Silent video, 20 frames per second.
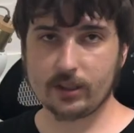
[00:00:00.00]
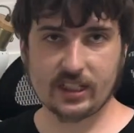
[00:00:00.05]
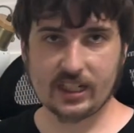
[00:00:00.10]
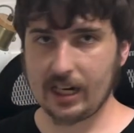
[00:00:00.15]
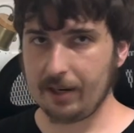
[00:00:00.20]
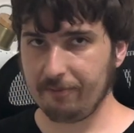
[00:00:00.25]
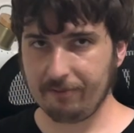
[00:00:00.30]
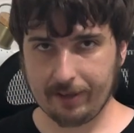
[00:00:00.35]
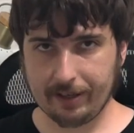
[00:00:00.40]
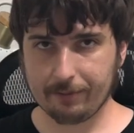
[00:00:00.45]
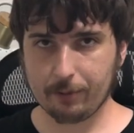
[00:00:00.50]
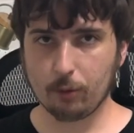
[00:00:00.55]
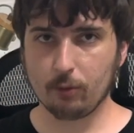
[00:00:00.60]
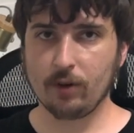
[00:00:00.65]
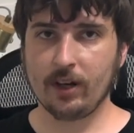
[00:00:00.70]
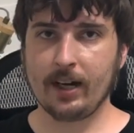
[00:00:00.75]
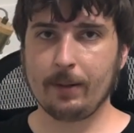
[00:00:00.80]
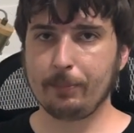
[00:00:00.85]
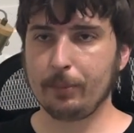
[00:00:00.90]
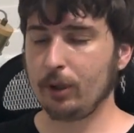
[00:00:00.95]
time favorite
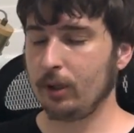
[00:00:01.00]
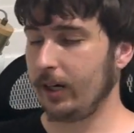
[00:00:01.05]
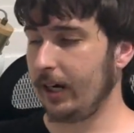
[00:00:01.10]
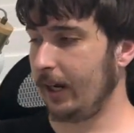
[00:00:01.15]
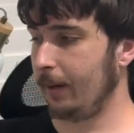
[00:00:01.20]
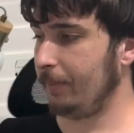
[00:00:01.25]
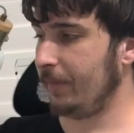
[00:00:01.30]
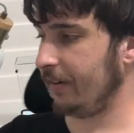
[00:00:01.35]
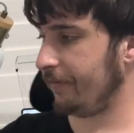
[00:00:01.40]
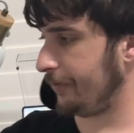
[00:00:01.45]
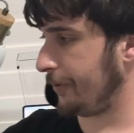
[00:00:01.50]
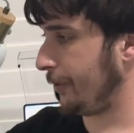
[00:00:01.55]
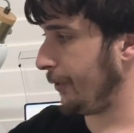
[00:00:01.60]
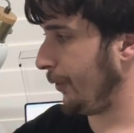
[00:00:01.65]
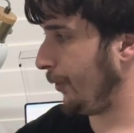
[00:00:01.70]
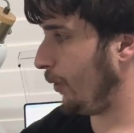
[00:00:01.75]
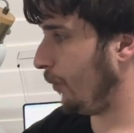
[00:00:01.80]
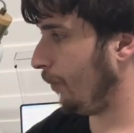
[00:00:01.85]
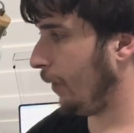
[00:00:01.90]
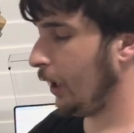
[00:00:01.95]
rapper, MF
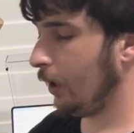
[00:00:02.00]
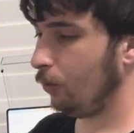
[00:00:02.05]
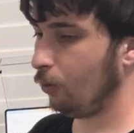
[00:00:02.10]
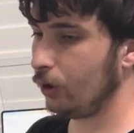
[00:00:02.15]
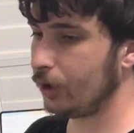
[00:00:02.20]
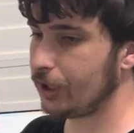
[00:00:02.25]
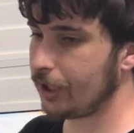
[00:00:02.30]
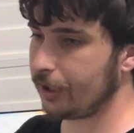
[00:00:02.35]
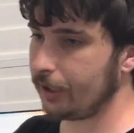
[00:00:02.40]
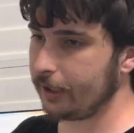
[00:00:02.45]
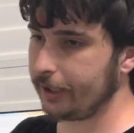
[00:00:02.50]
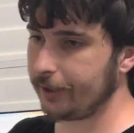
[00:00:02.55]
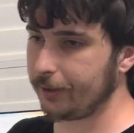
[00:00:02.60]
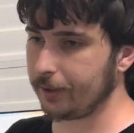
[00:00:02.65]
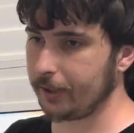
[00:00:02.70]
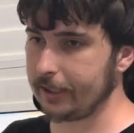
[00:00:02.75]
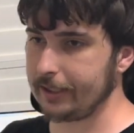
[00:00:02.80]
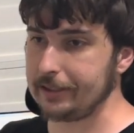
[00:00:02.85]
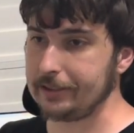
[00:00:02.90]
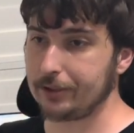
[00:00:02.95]
Doom, was
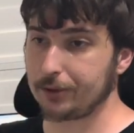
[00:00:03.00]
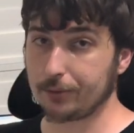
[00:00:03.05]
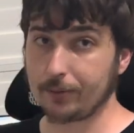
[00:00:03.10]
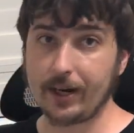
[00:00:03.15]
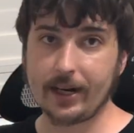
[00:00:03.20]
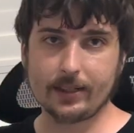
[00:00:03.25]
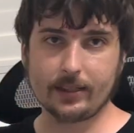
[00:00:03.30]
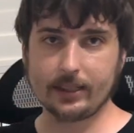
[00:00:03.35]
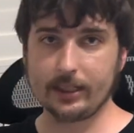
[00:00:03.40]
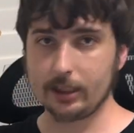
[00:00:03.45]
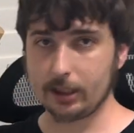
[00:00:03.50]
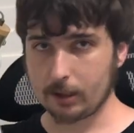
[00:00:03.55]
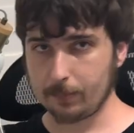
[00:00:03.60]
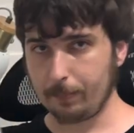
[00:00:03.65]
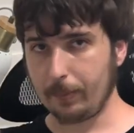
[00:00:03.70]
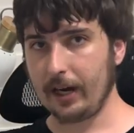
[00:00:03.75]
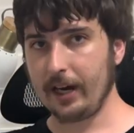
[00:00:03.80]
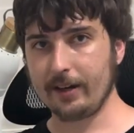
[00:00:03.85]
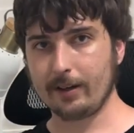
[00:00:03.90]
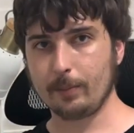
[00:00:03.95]
clearly directly
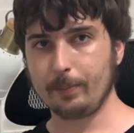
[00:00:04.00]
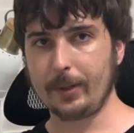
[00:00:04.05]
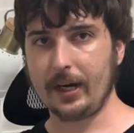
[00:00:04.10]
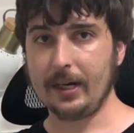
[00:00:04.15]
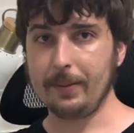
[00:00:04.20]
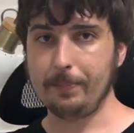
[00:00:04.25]
inspired by